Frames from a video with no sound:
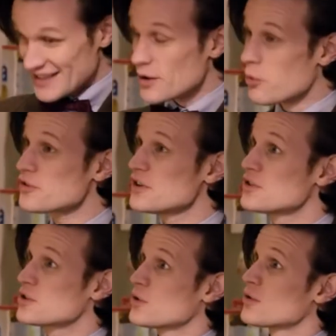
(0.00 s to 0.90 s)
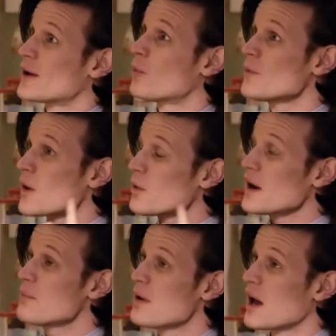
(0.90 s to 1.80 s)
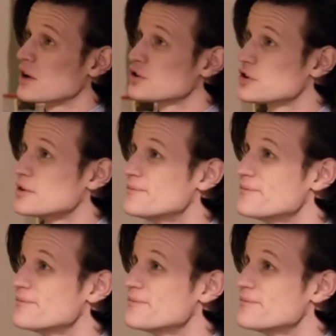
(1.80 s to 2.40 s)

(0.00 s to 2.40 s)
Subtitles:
So what did you call him? Will I blush?